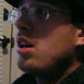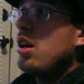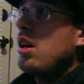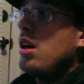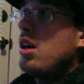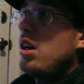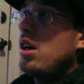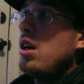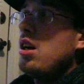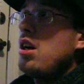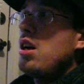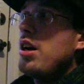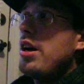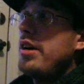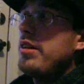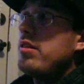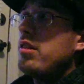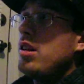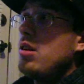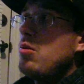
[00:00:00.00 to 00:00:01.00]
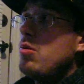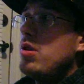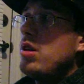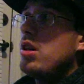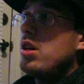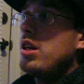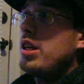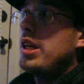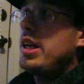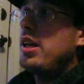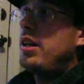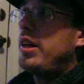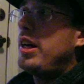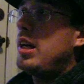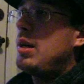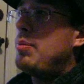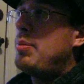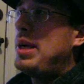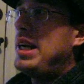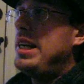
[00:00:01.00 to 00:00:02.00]
I, I say we're gonna get
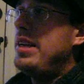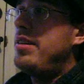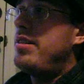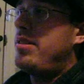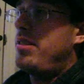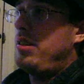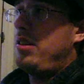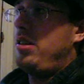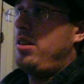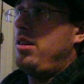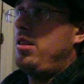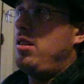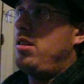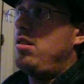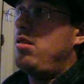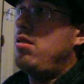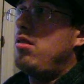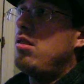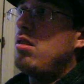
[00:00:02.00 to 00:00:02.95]
like pizza, you know